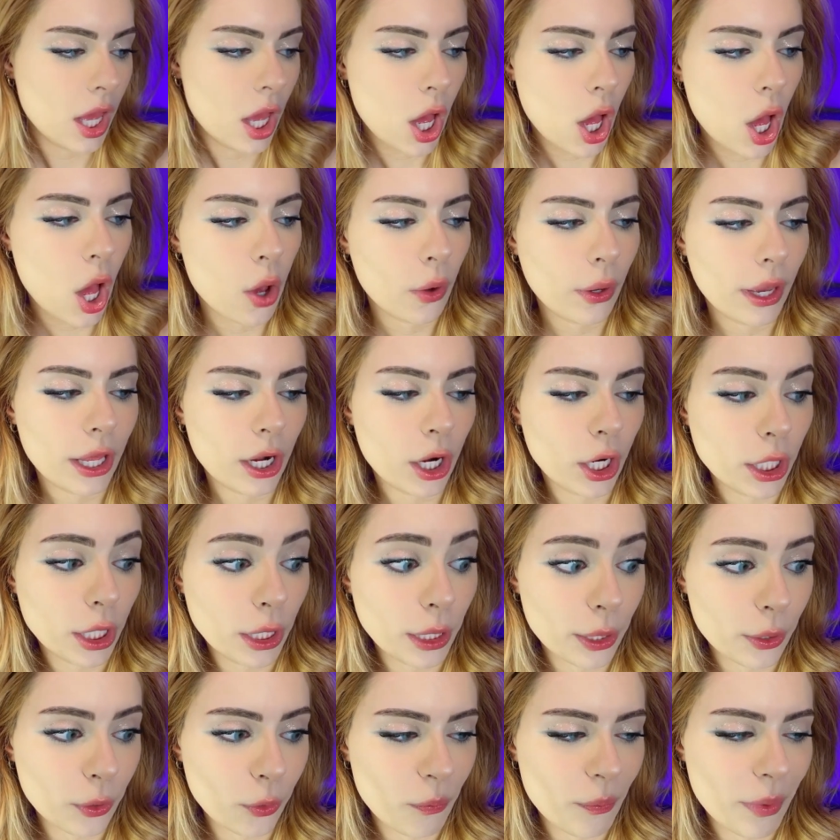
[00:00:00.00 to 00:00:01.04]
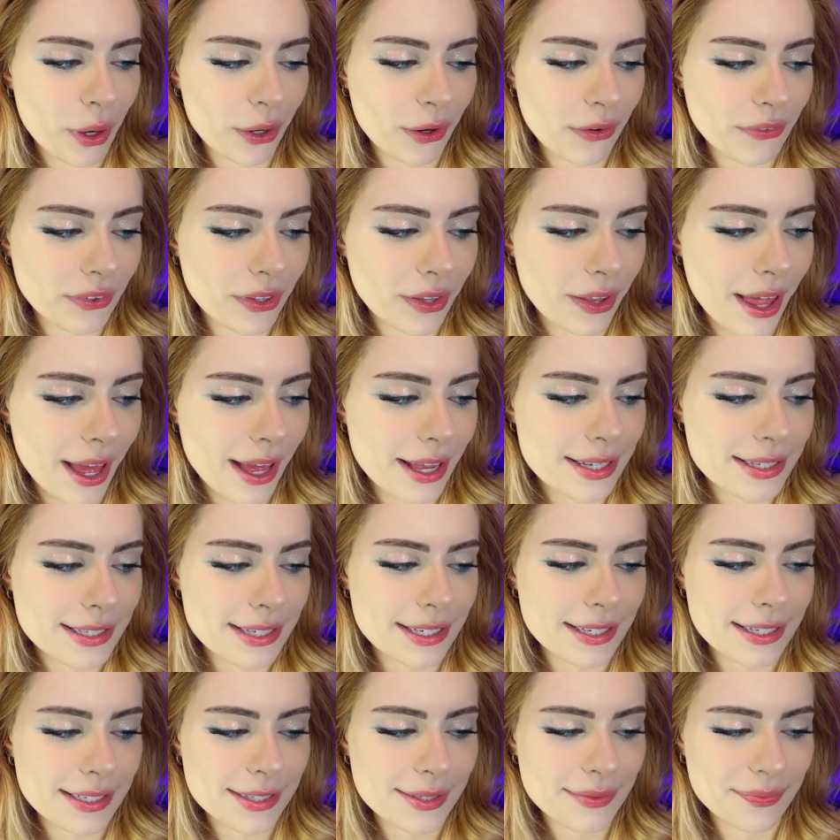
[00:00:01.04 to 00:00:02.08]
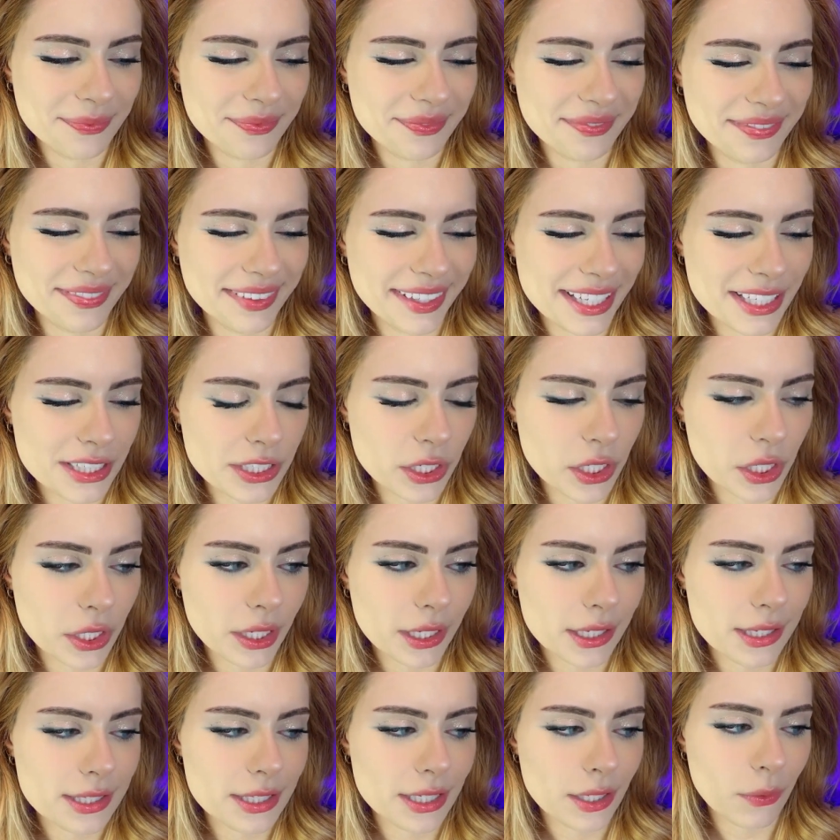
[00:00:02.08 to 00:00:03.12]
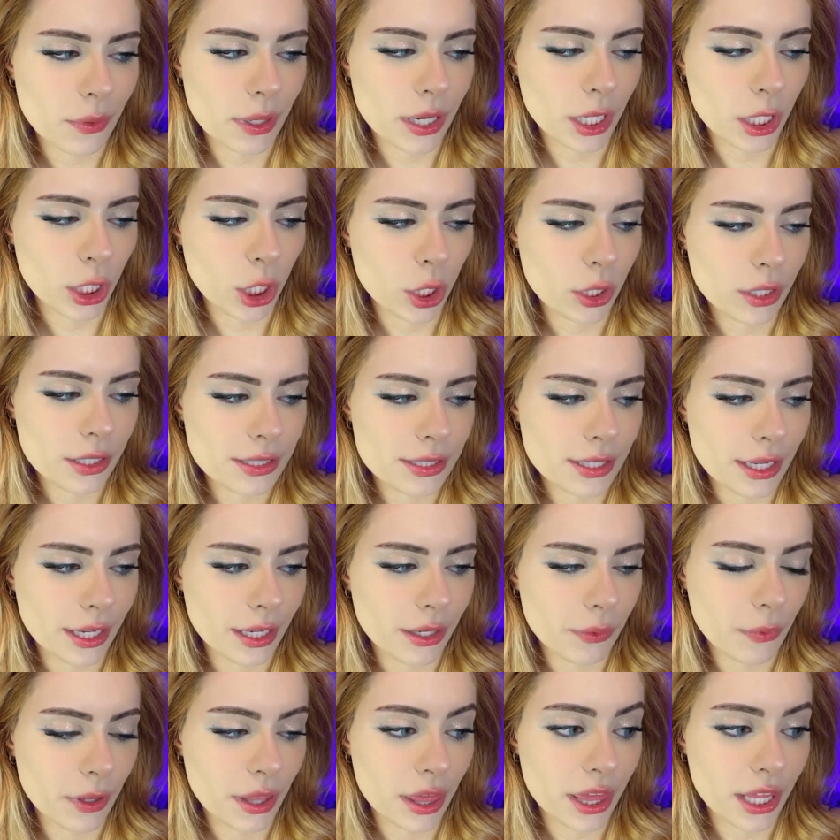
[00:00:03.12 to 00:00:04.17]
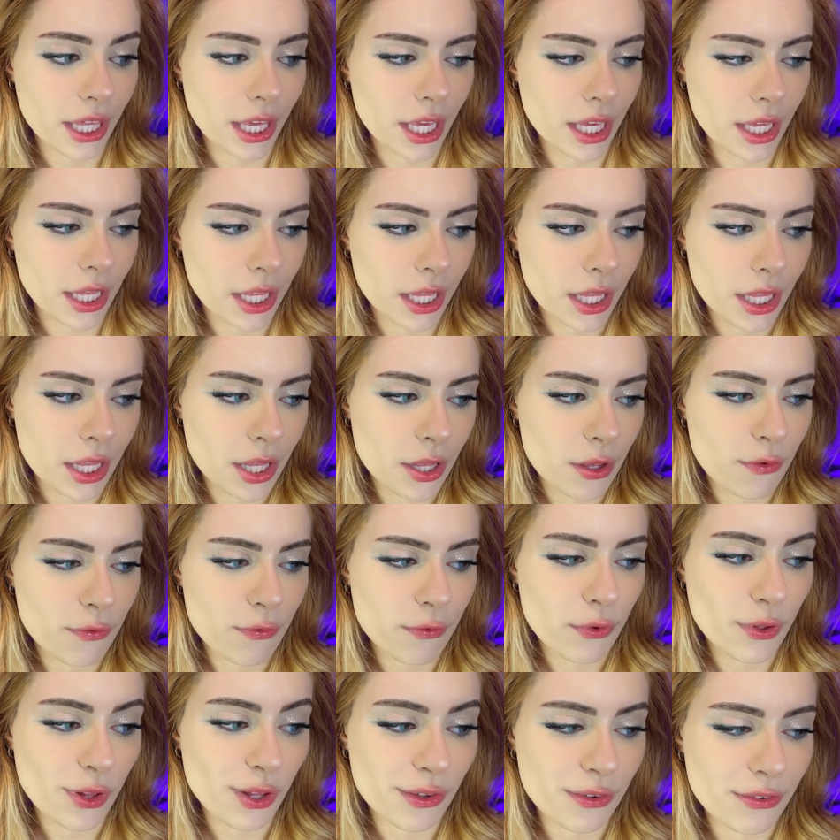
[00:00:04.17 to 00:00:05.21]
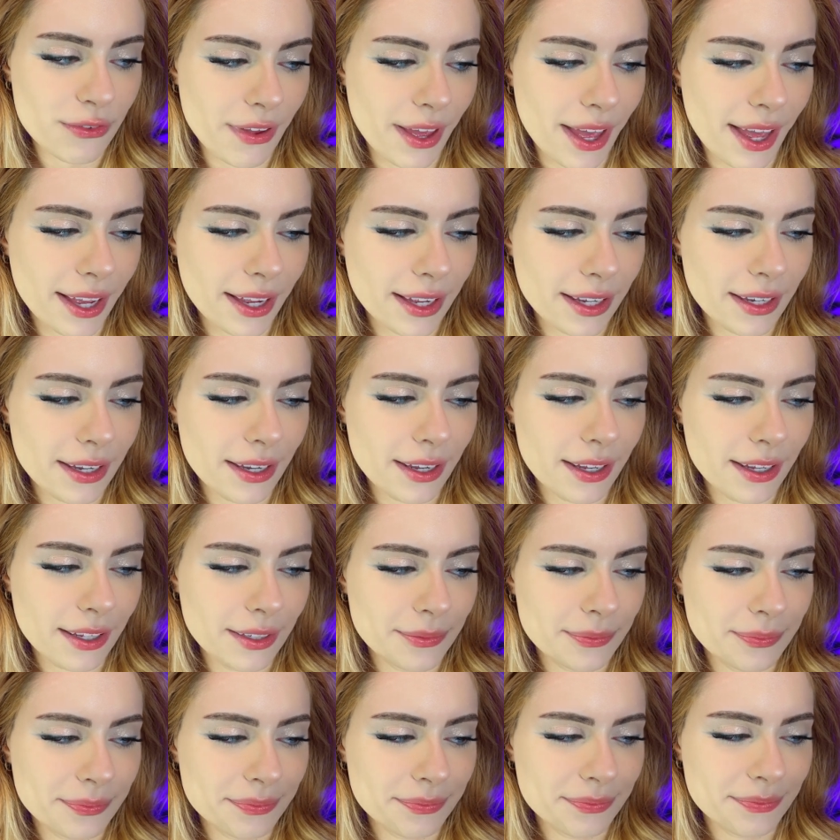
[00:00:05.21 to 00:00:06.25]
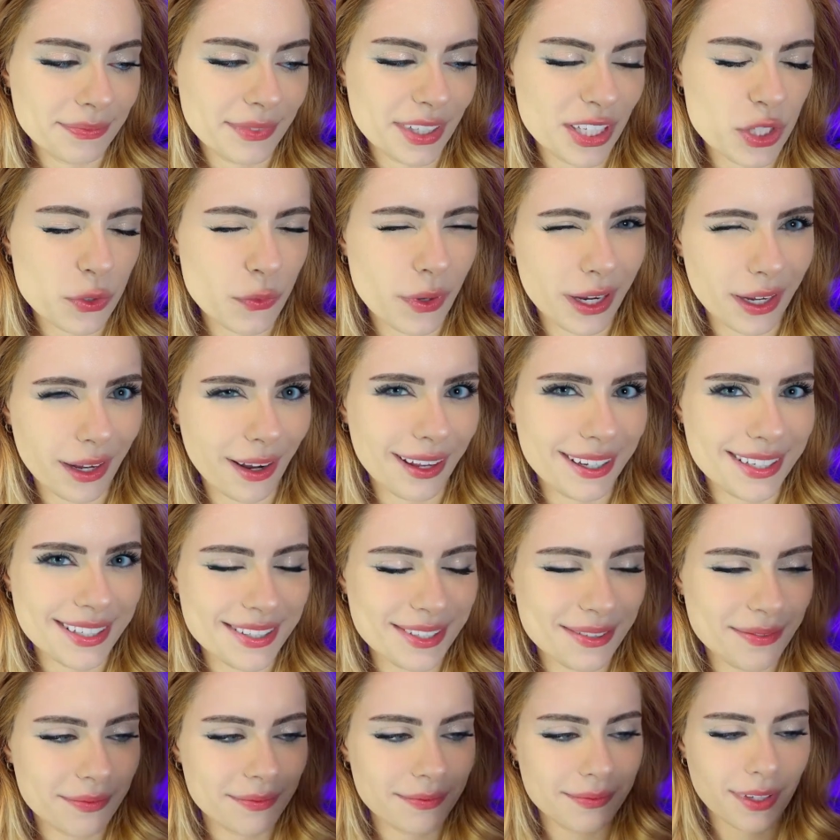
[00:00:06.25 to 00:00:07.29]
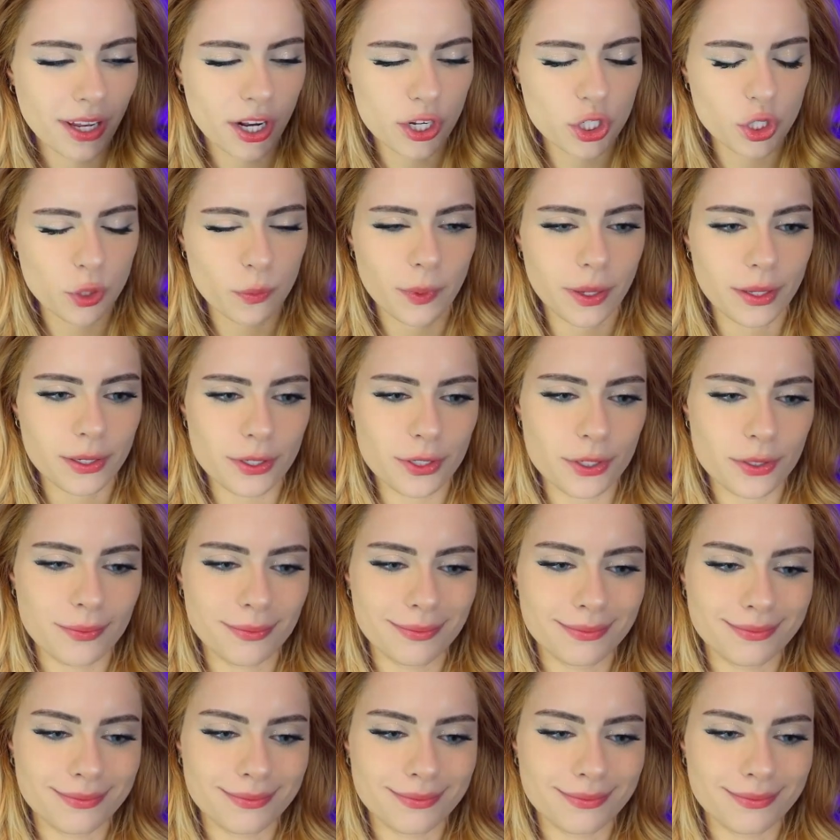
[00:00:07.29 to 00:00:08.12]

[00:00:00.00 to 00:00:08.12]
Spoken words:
I'll get on a little pair of glasses so you can see what it looks like with the full effect. It's quite nice, not too much.